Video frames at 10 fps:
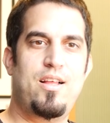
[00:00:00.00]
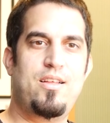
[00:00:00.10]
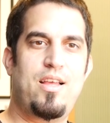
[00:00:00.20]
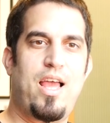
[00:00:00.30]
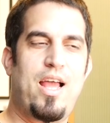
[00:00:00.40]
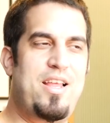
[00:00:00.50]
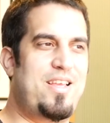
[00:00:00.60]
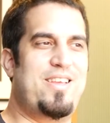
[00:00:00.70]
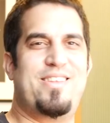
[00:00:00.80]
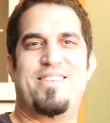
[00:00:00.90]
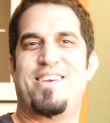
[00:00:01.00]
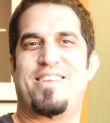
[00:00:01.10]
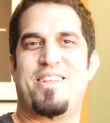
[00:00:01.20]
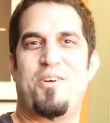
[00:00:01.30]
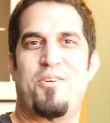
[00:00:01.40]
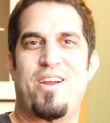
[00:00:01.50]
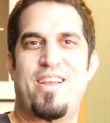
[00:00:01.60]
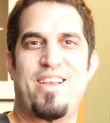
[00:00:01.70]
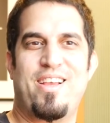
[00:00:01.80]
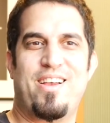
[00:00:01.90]
And it's like they're
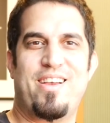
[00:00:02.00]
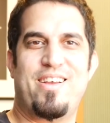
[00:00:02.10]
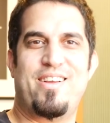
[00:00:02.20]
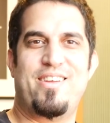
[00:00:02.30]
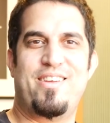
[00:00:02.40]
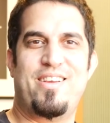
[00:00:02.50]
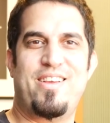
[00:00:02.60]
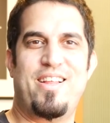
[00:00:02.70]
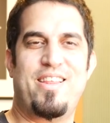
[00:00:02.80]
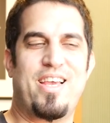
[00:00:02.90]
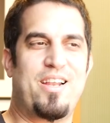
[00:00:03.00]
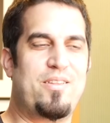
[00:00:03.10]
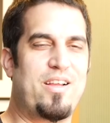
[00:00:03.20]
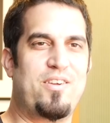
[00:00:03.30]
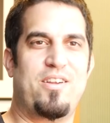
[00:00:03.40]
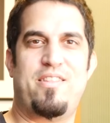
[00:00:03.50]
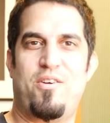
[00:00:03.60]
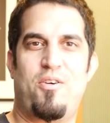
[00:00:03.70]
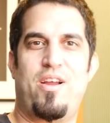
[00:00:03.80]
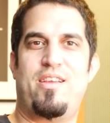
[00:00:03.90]
already
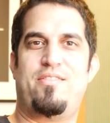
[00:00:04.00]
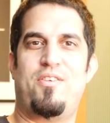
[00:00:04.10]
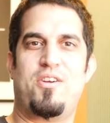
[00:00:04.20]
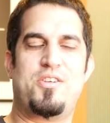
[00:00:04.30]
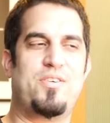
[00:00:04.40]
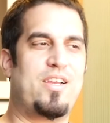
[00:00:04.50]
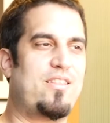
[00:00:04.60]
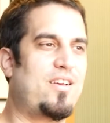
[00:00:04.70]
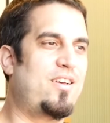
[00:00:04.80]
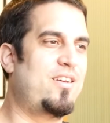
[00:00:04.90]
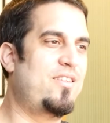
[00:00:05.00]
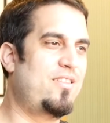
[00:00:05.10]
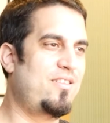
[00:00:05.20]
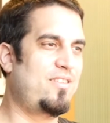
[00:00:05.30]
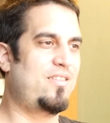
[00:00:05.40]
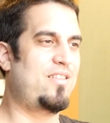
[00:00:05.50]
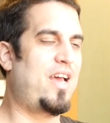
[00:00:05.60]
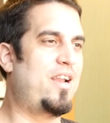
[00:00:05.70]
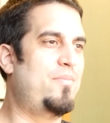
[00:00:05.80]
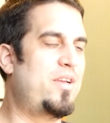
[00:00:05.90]
they're already structuring the
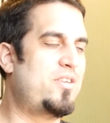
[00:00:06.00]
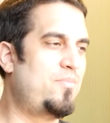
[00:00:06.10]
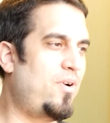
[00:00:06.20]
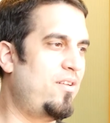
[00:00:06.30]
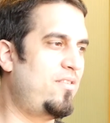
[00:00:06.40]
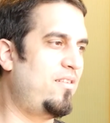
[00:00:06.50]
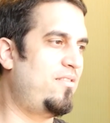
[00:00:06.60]
animation process.